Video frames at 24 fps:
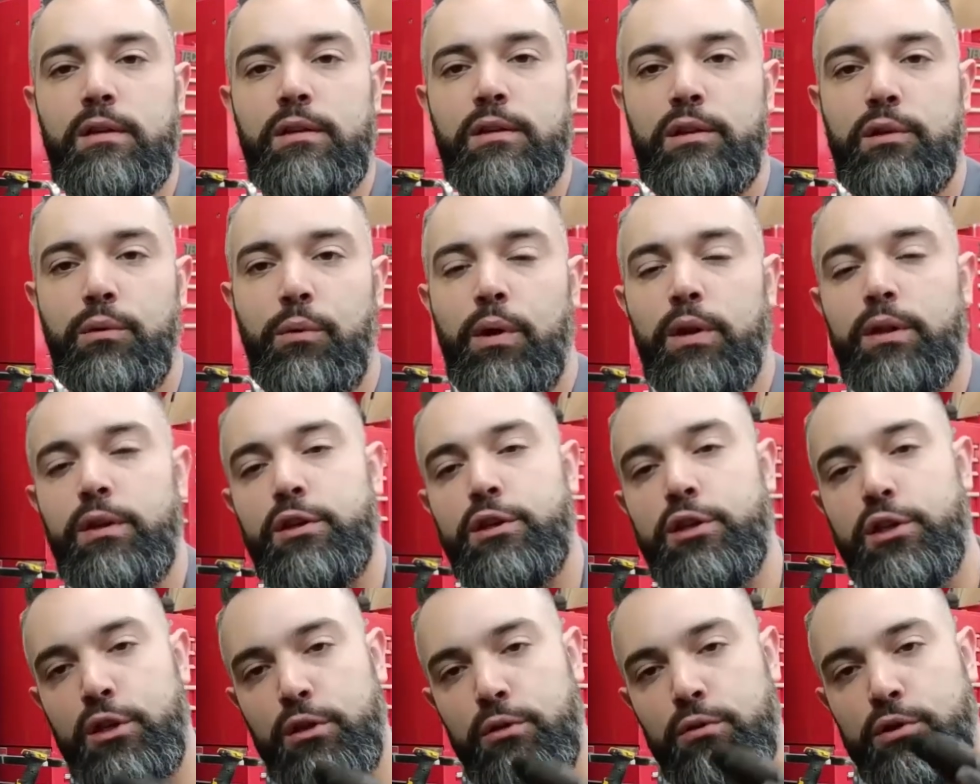to where the
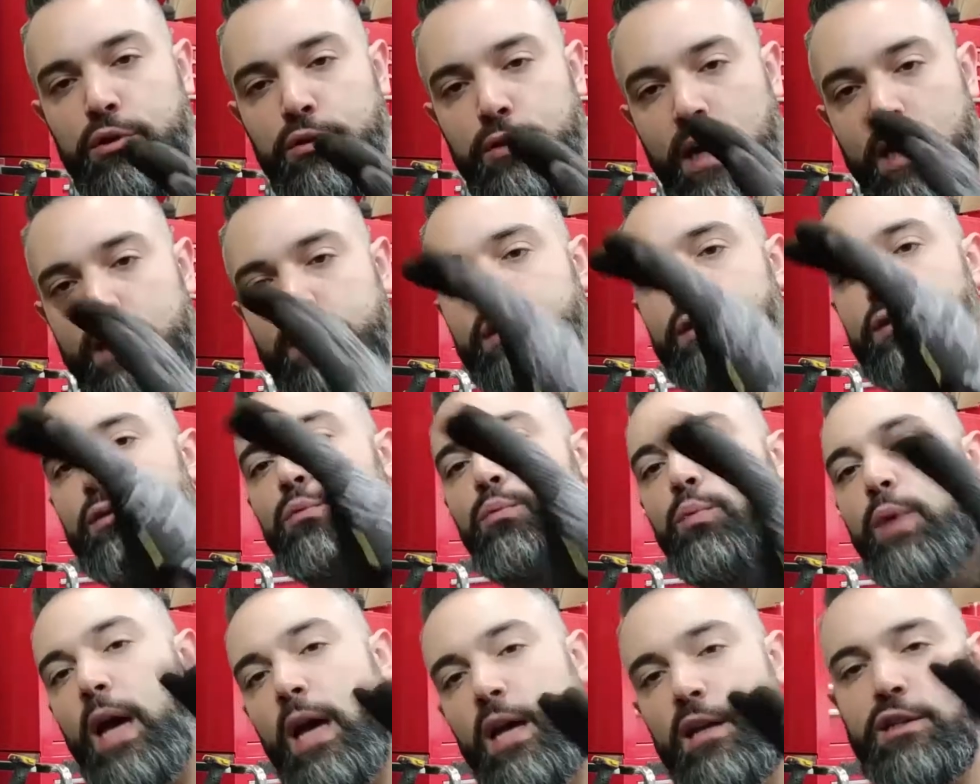shoe tries to
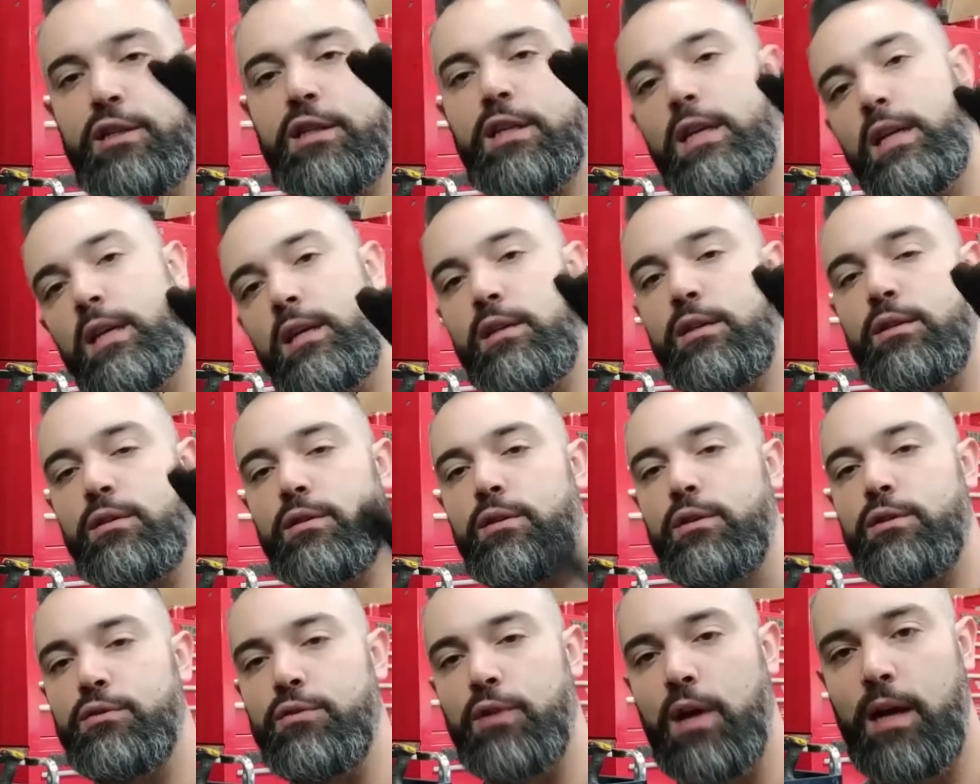wedge into
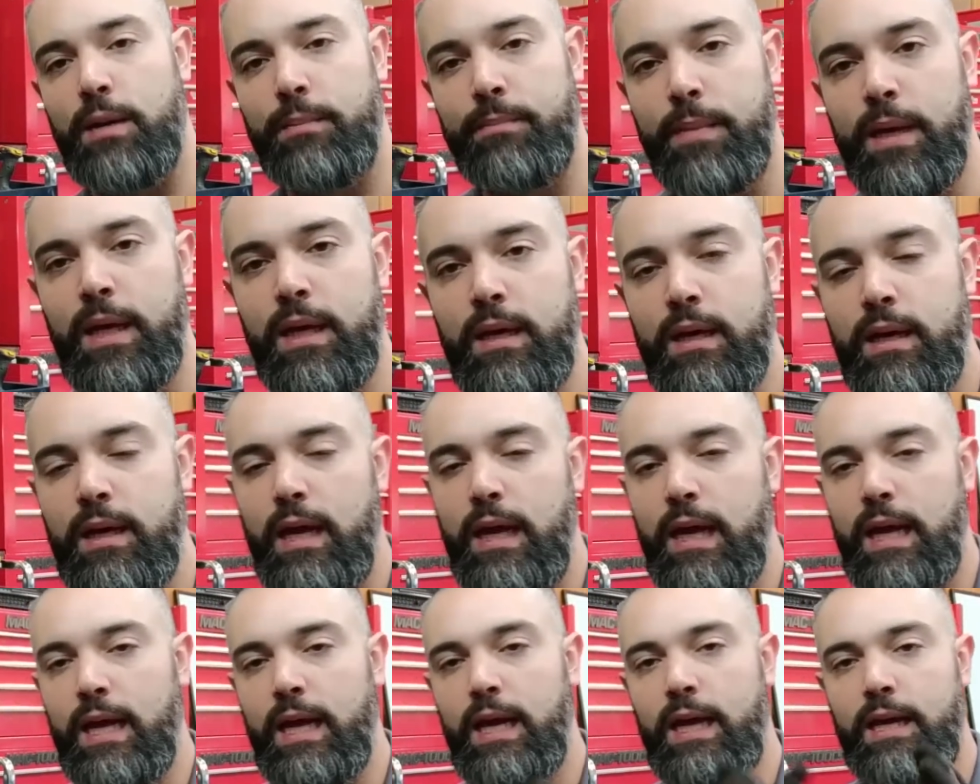the drum
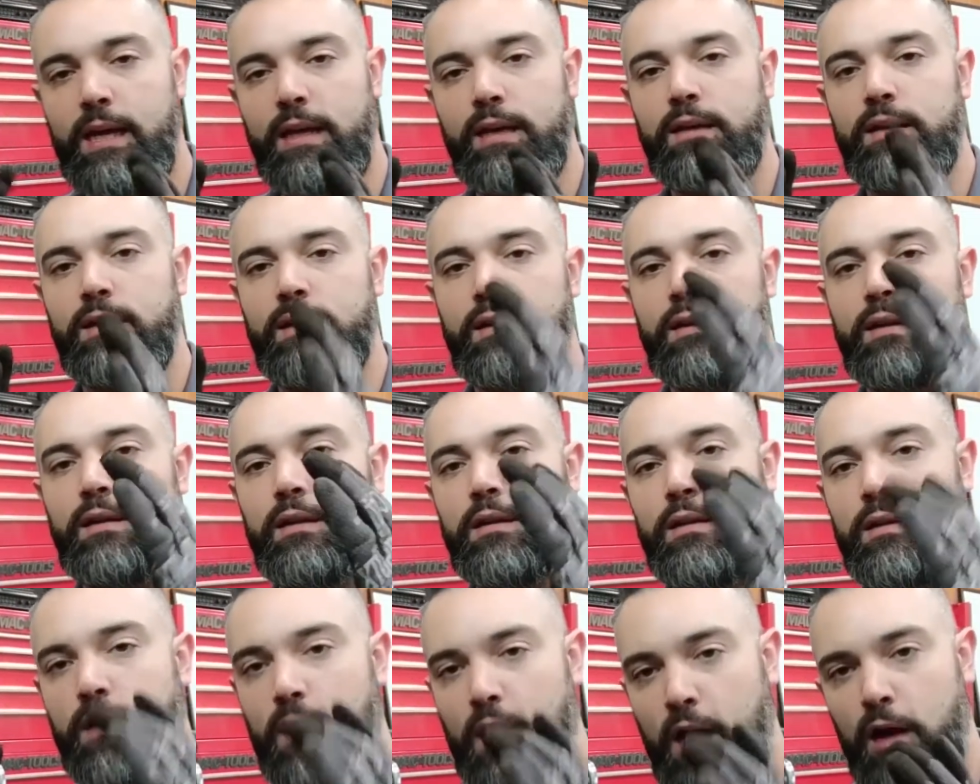and
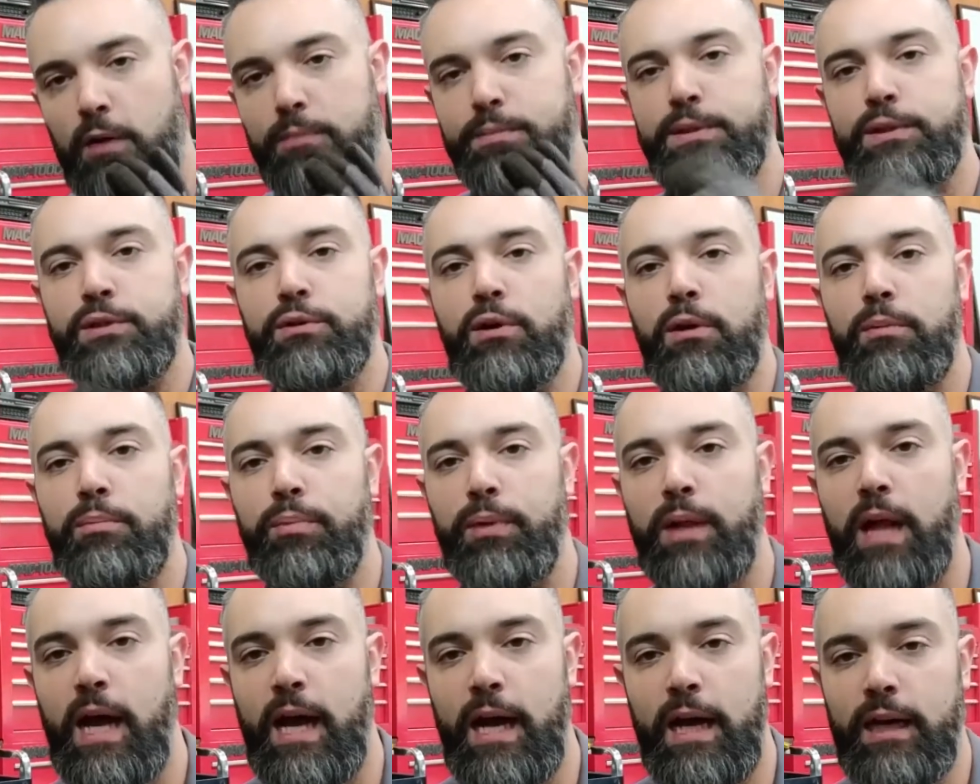helps to
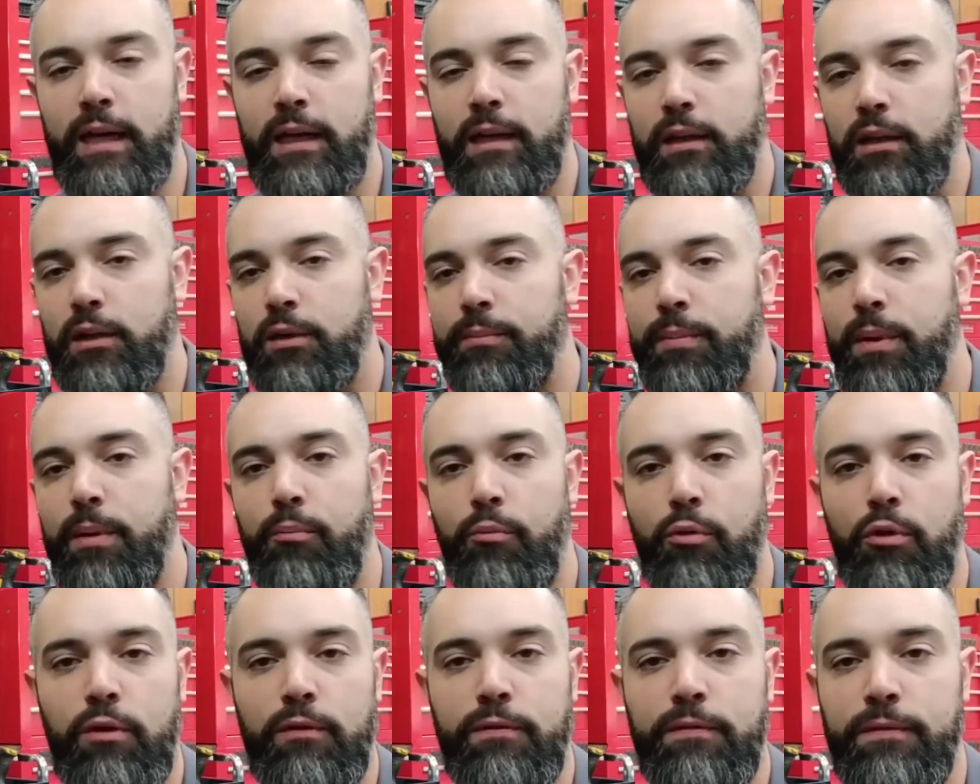apply a little bit
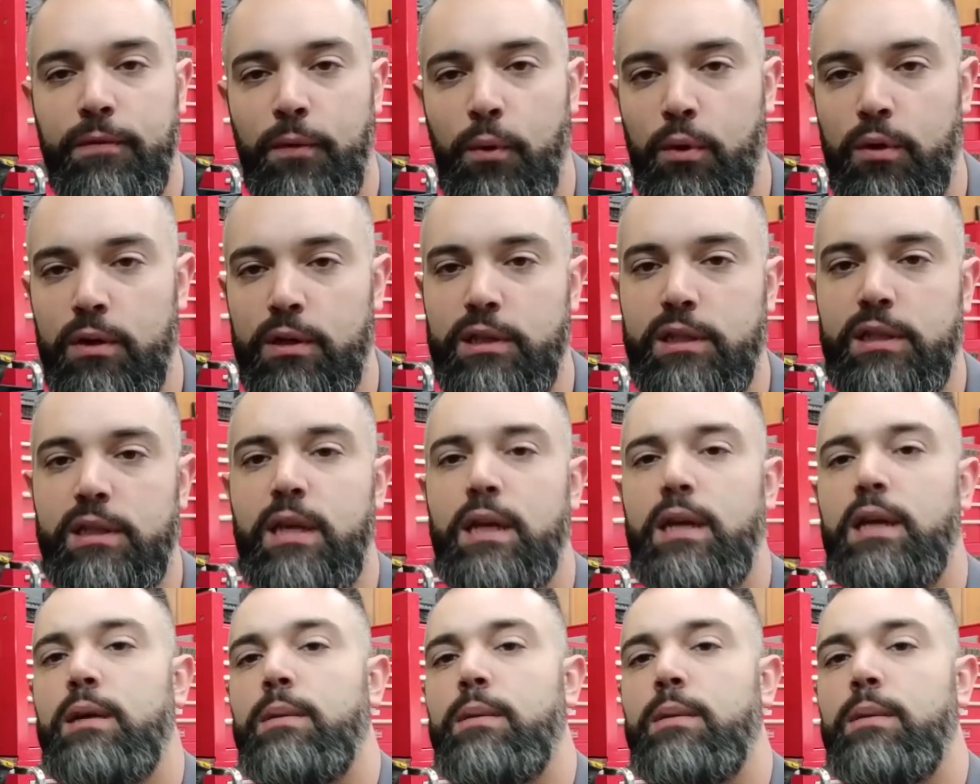more force